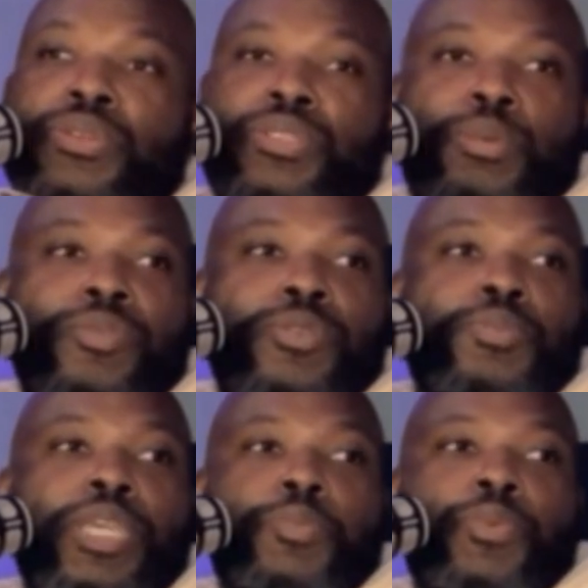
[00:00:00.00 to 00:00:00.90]
some of his
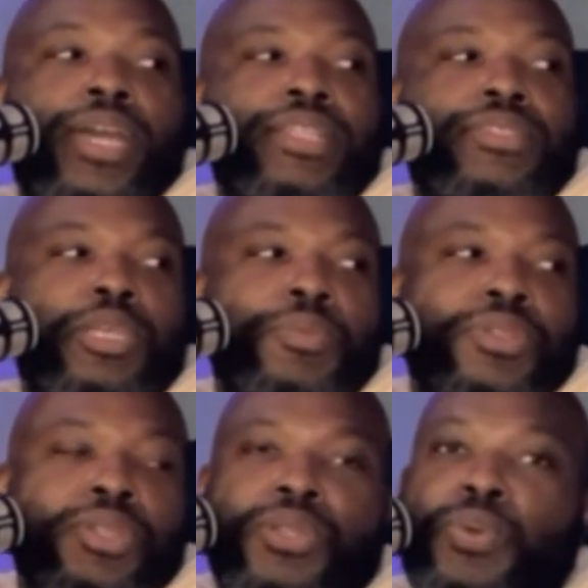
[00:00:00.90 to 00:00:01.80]
people had something
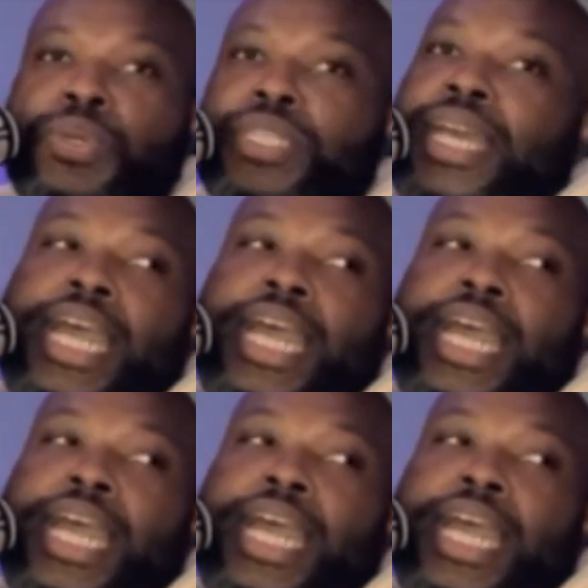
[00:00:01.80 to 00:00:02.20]
to do with that.